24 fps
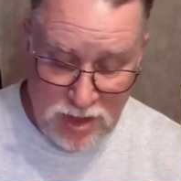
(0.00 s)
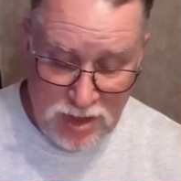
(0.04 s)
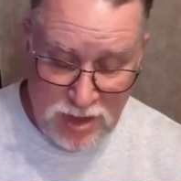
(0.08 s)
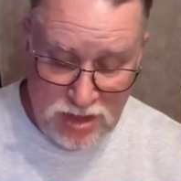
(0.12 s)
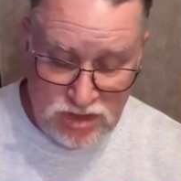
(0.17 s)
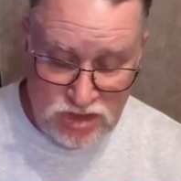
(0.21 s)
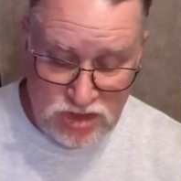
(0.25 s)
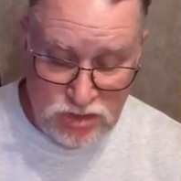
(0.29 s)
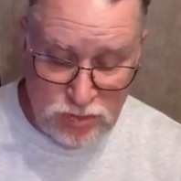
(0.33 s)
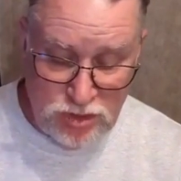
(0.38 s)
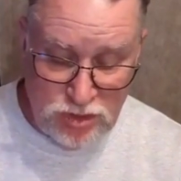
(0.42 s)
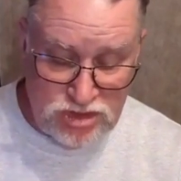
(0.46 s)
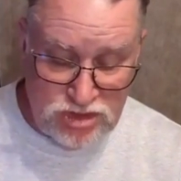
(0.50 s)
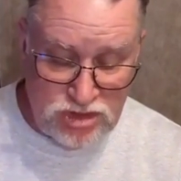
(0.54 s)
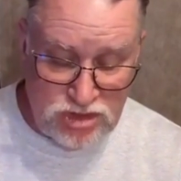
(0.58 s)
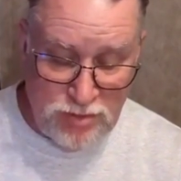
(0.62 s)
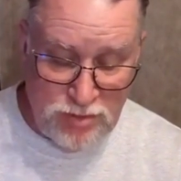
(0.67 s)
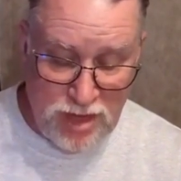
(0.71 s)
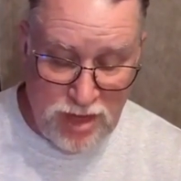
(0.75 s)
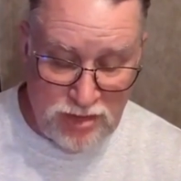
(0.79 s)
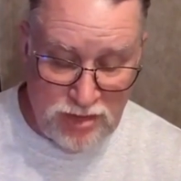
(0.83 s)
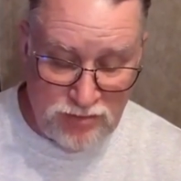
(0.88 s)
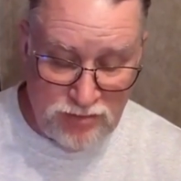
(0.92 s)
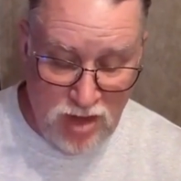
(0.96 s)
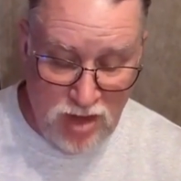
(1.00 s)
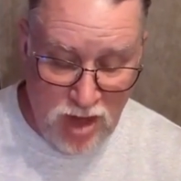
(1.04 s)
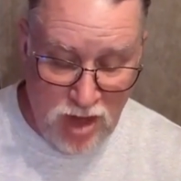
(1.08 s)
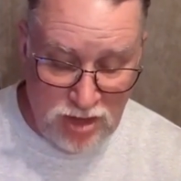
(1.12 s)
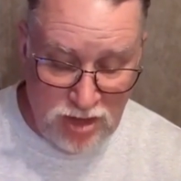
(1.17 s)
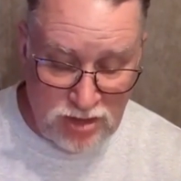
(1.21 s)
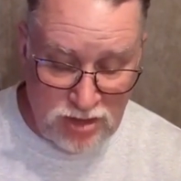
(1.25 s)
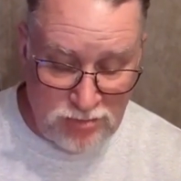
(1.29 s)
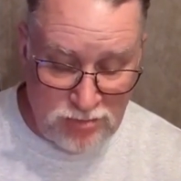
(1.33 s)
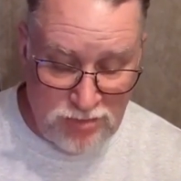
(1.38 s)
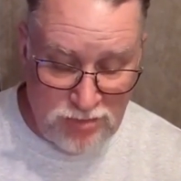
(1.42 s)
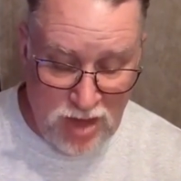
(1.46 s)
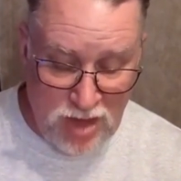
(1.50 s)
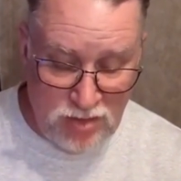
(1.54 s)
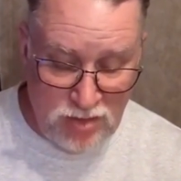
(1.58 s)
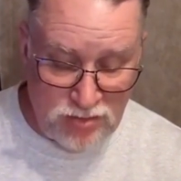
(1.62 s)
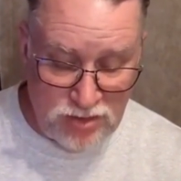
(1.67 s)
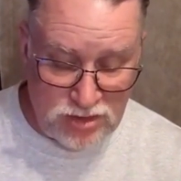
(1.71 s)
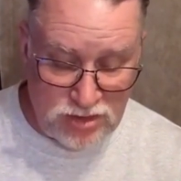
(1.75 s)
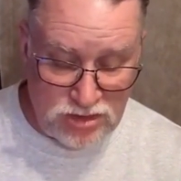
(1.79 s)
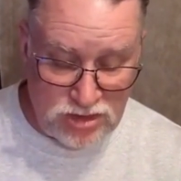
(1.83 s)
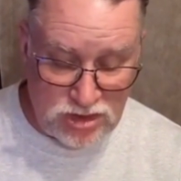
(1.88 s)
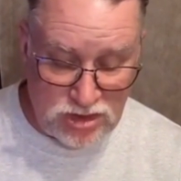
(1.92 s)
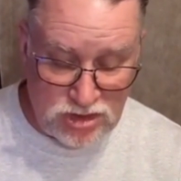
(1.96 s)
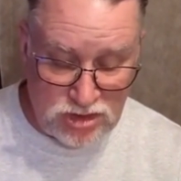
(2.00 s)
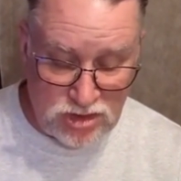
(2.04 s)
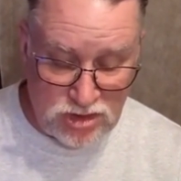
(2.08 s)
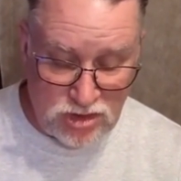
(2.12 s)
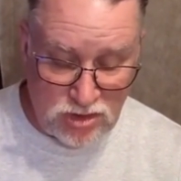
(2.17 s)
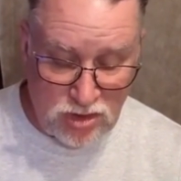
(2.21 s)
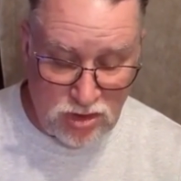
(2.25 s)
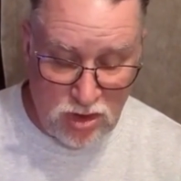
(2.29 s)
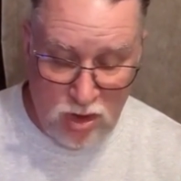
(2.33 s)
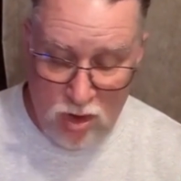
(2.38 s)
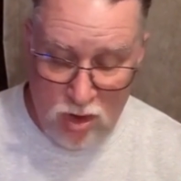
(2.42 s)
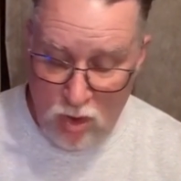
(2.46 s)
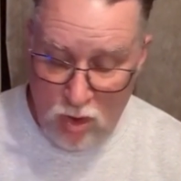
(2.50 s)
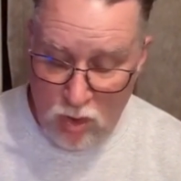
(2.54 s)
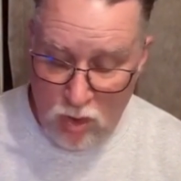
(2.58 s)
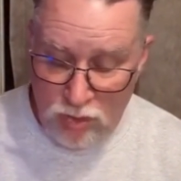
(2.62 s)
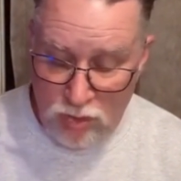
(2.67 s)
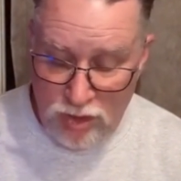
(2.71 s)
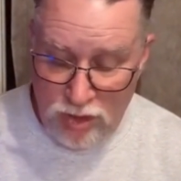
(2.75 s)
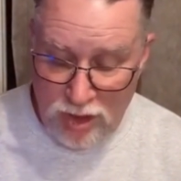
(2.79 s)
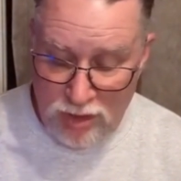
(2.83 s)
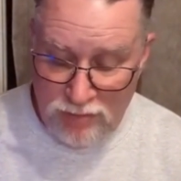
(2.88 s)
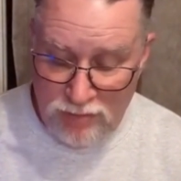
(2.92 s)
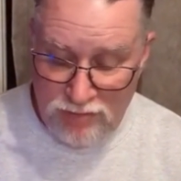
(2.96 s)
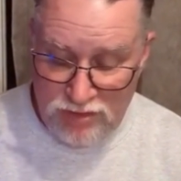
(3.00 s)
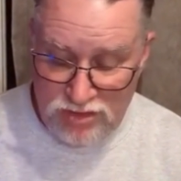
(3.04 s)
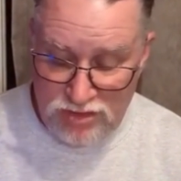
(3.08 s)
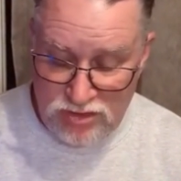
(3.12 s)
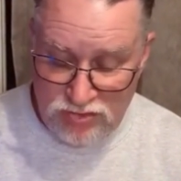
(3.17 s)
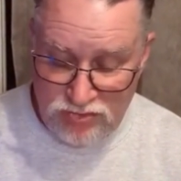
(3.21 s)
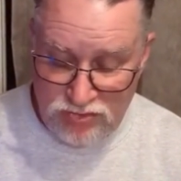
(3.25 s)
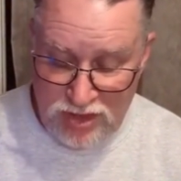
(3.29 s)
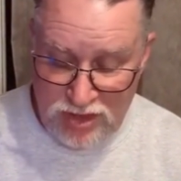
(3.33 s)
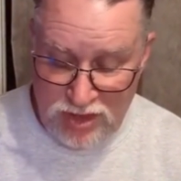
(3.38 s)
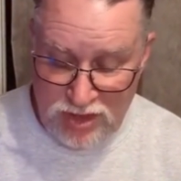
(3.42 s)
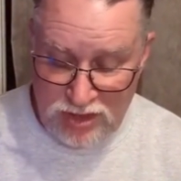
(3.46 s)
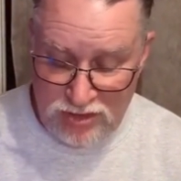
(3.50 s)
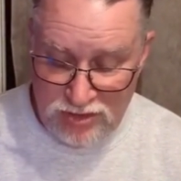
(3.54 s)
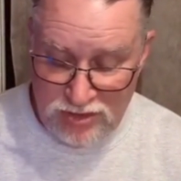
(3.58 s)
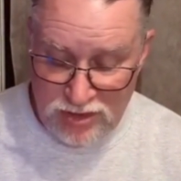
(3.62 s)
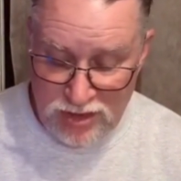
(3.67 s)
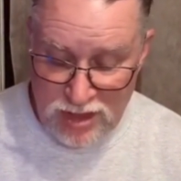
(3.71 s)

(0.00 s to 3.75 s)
She reached the man of God at the mountain, and she took hold of his feet.